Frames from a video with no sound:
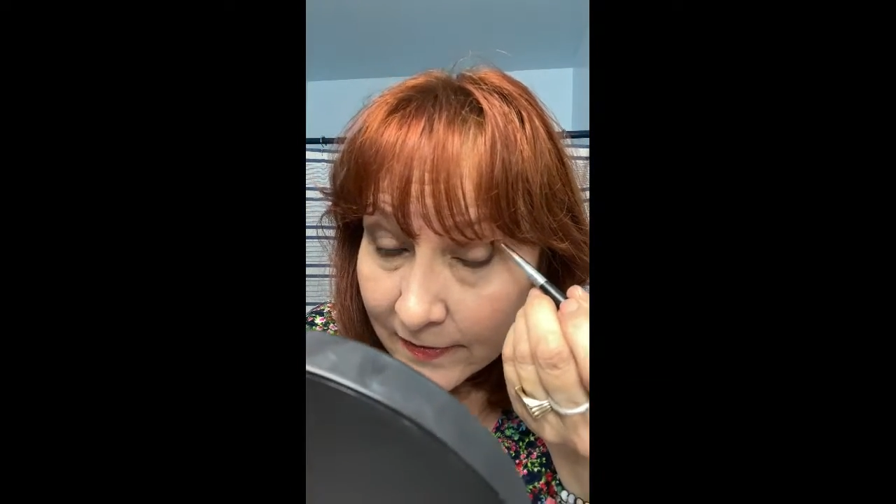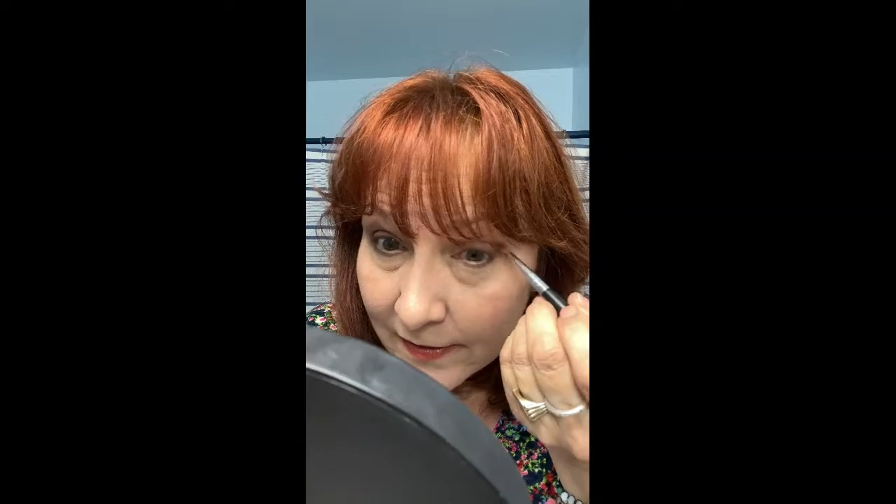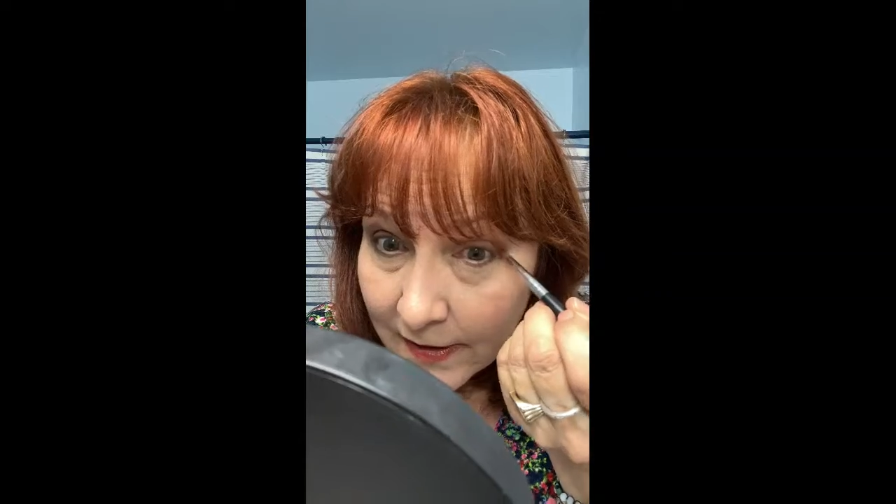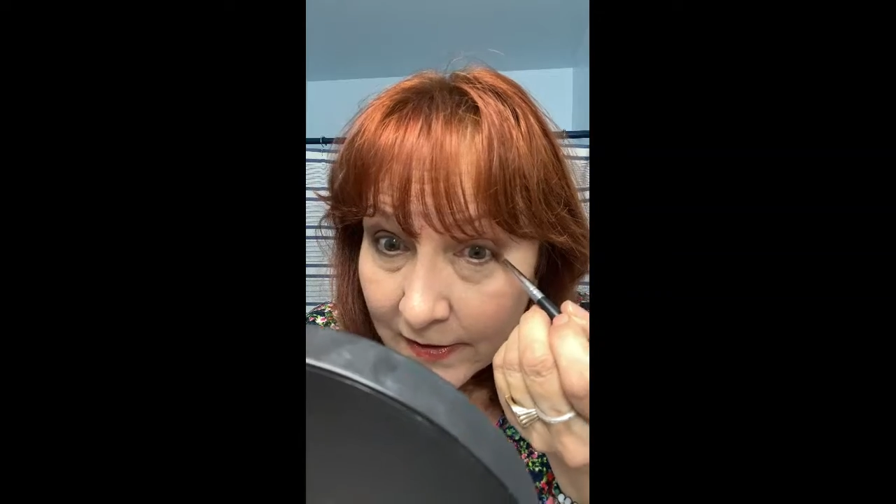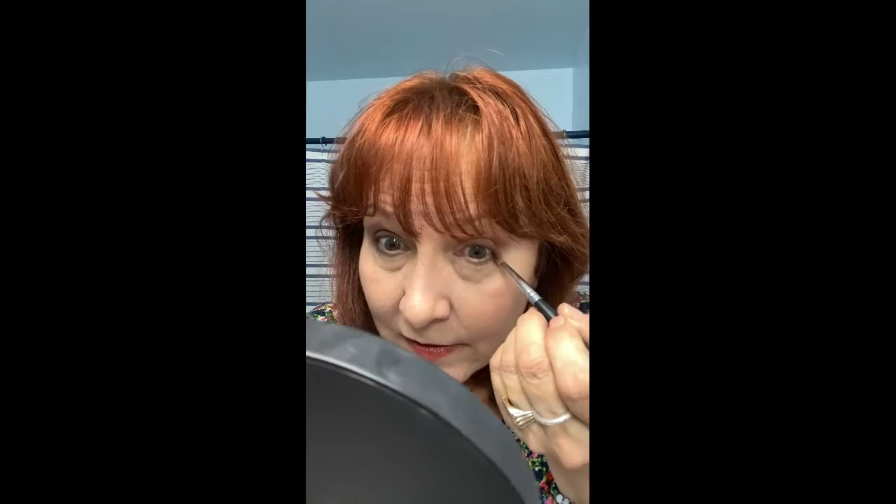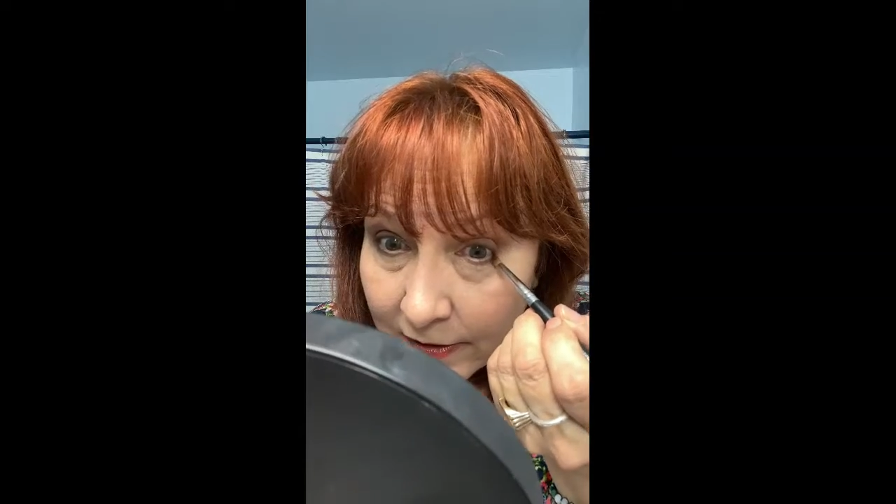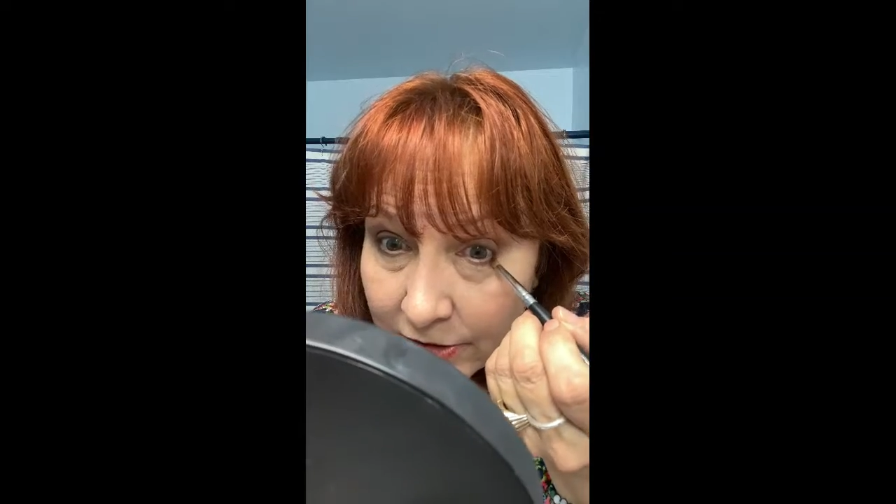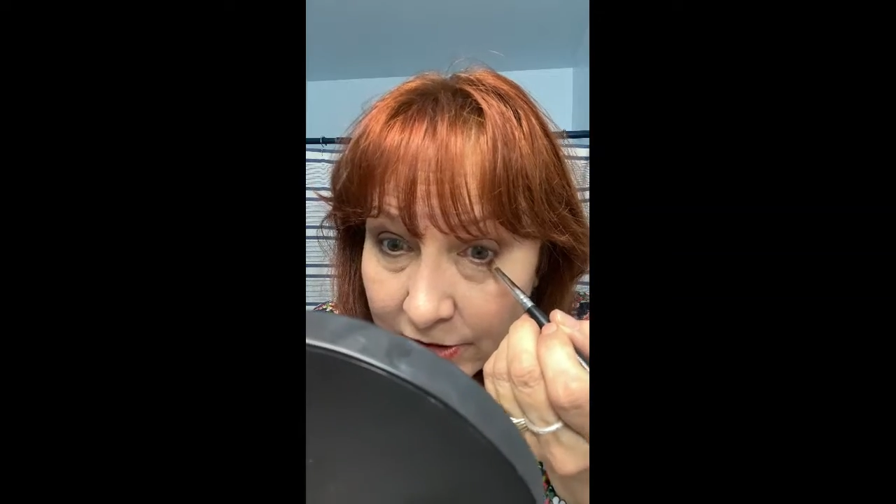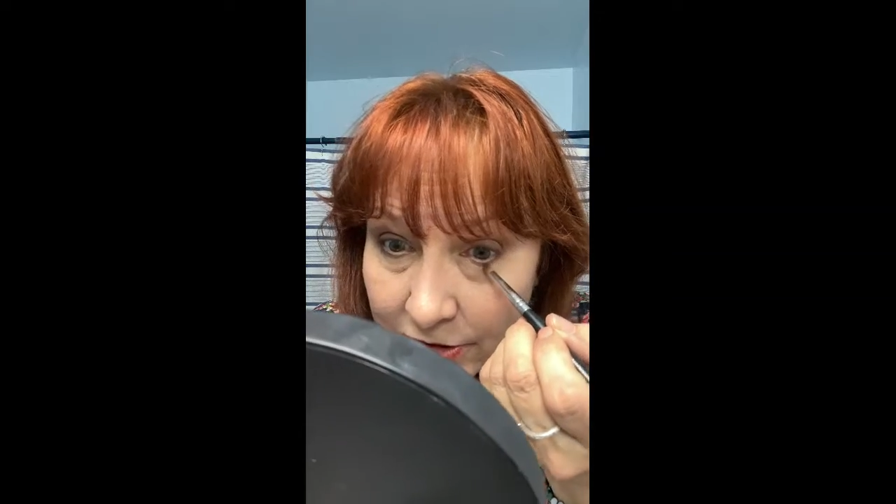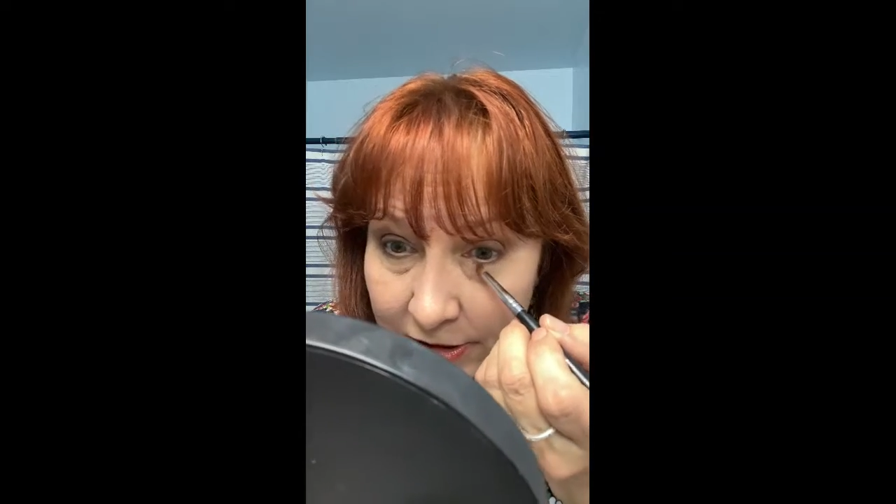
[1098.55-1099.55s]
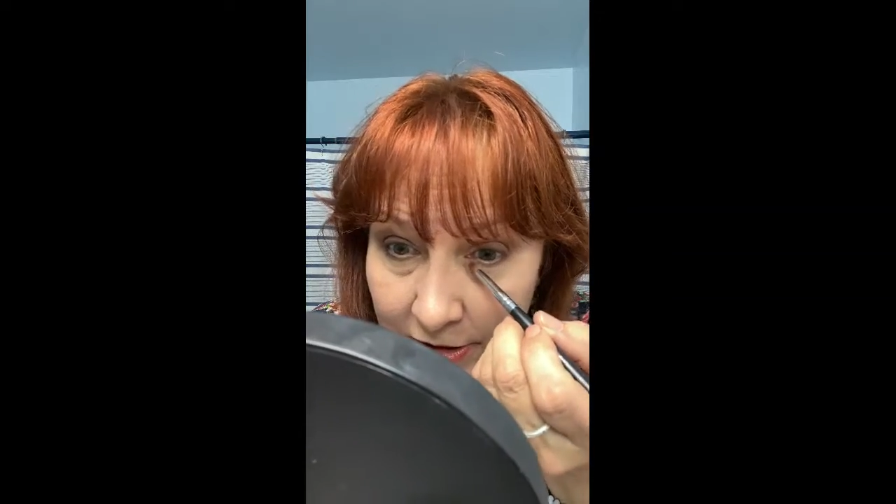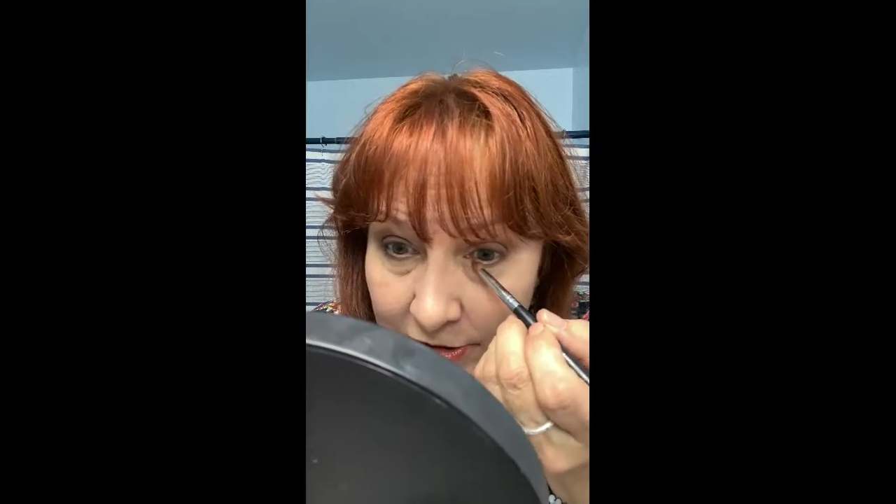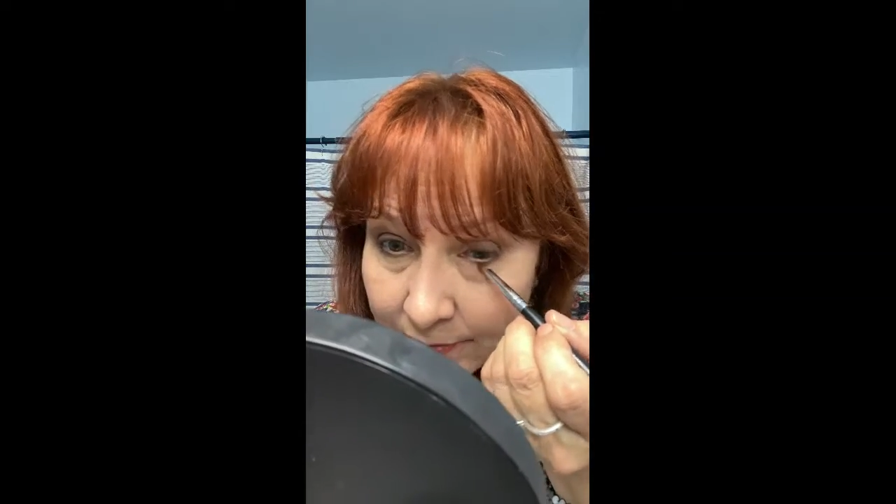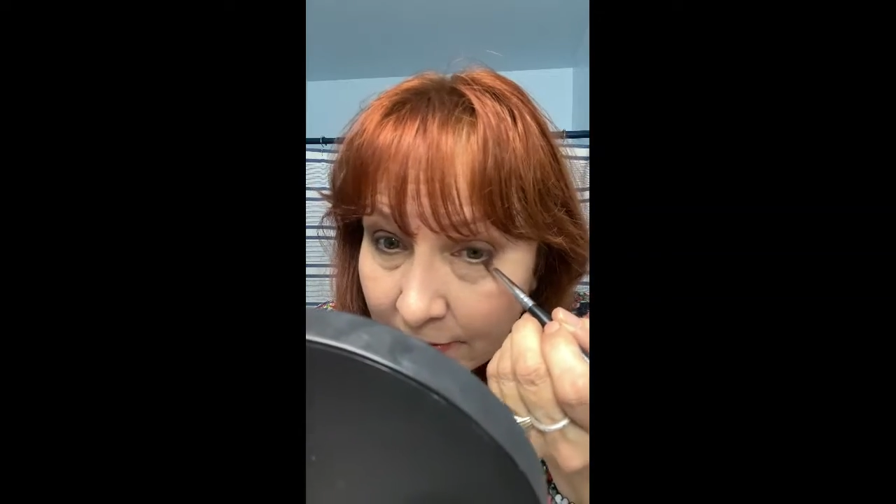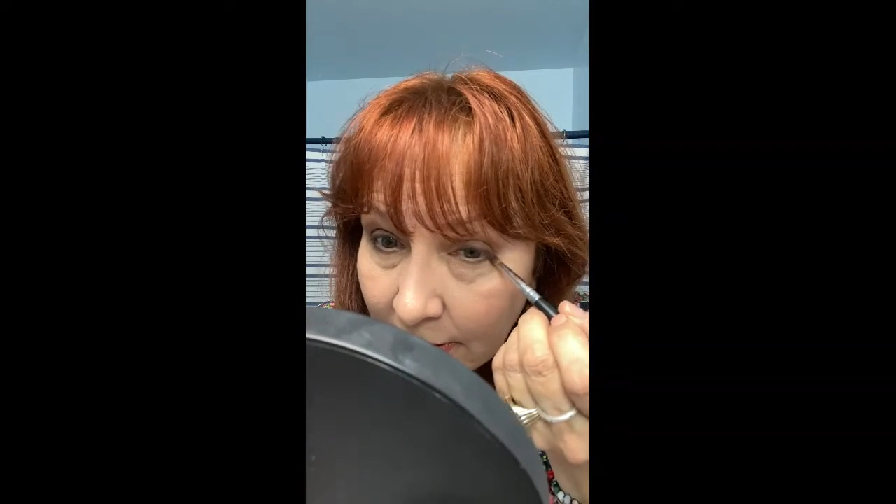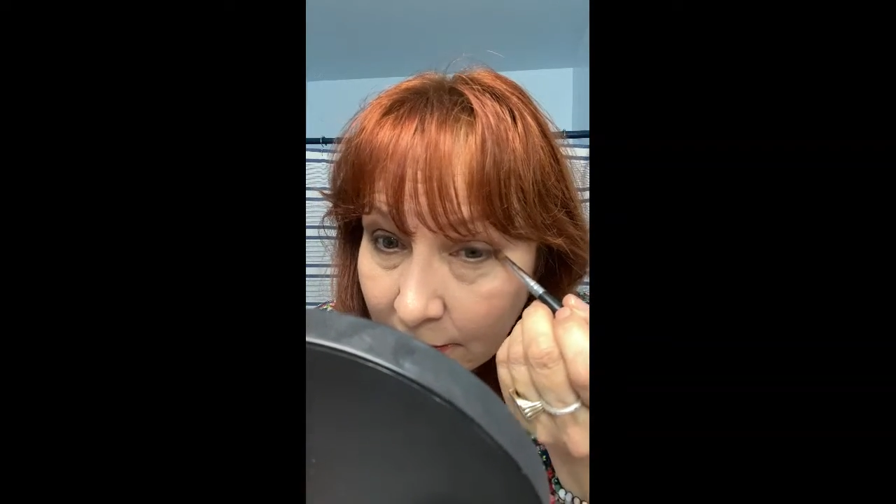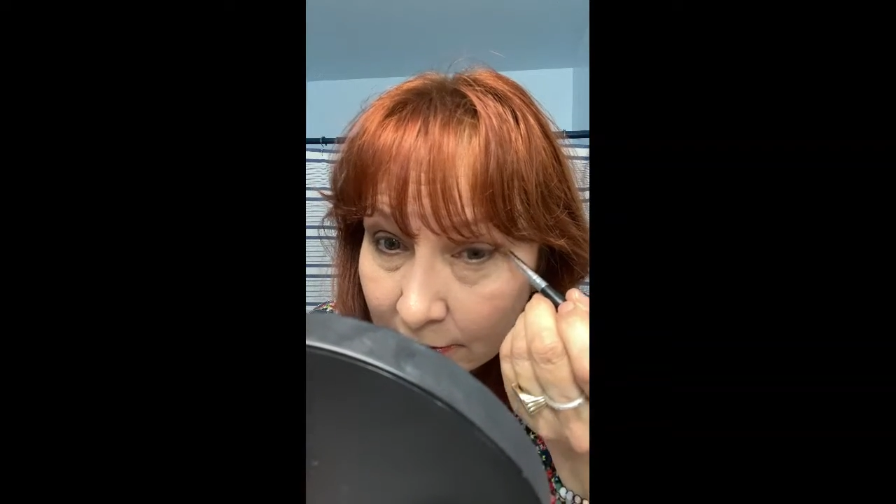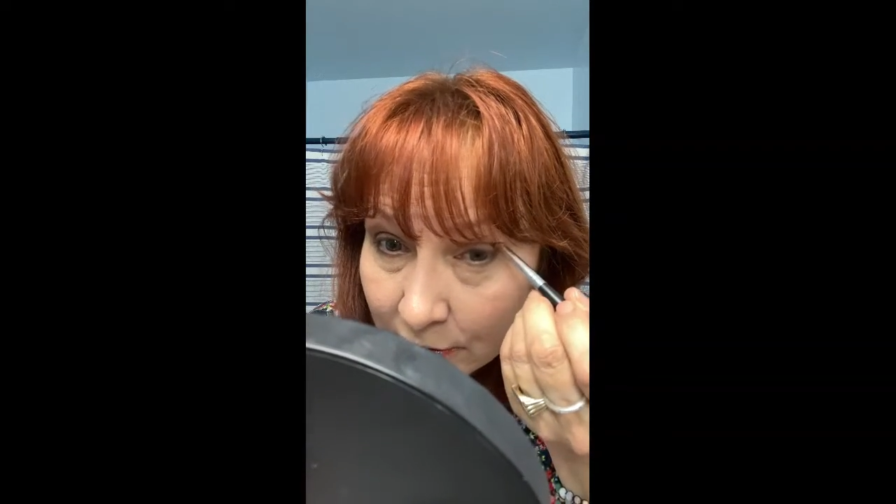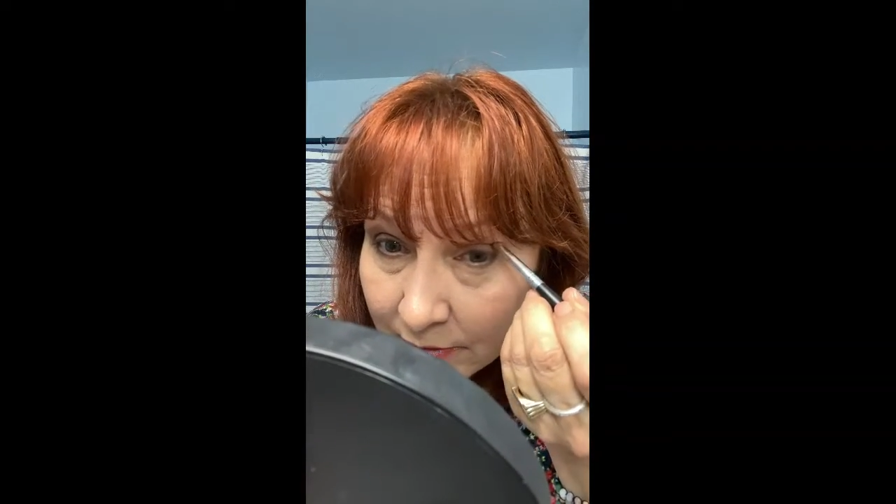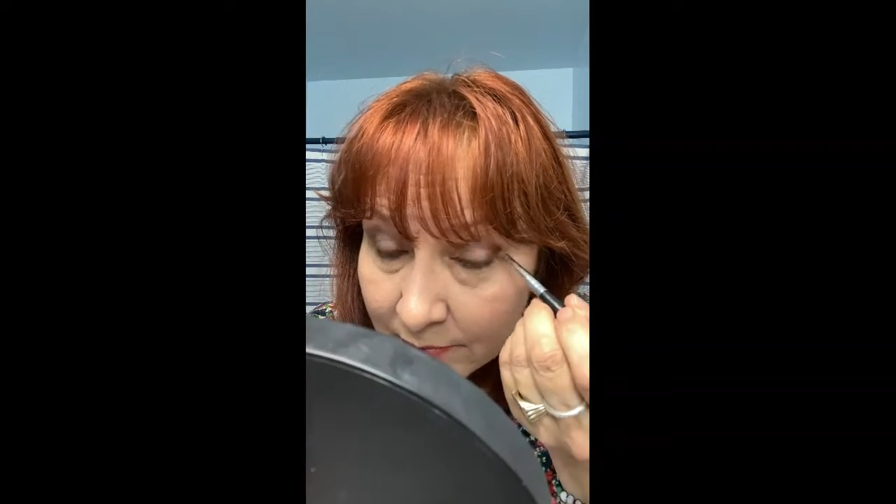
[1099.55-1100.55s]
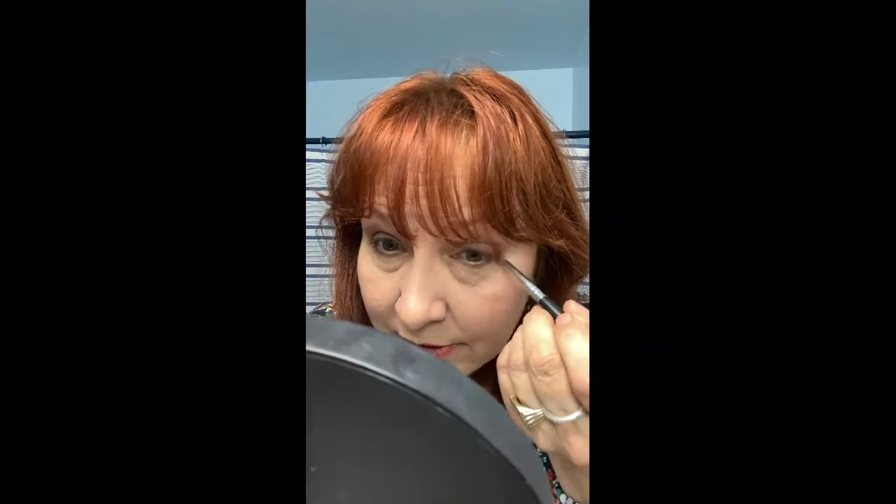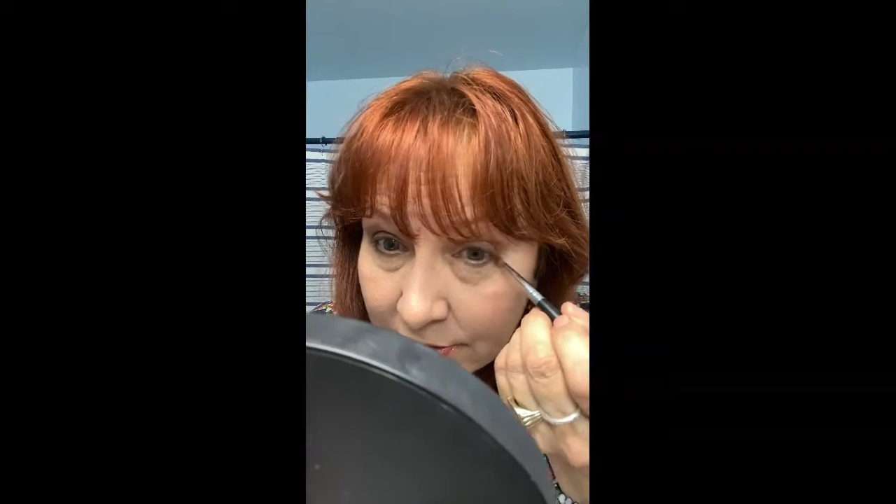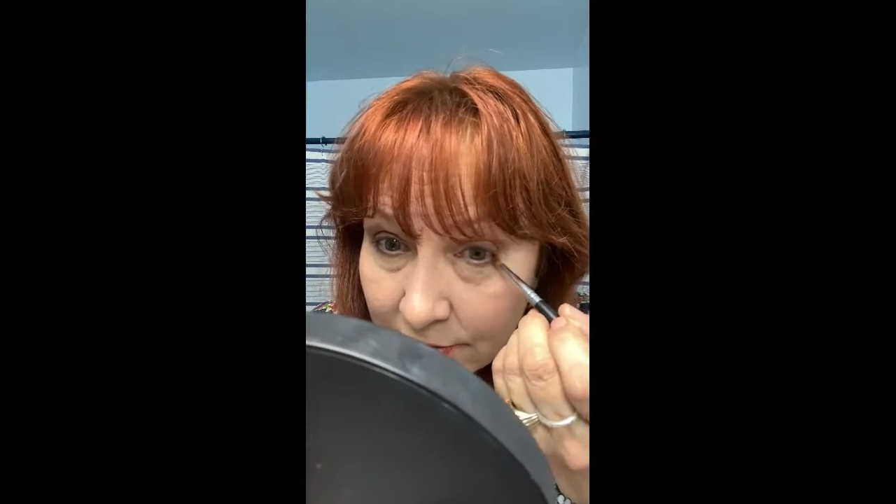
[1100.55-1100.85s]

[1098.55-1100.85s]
then you can just change up the color a little bit by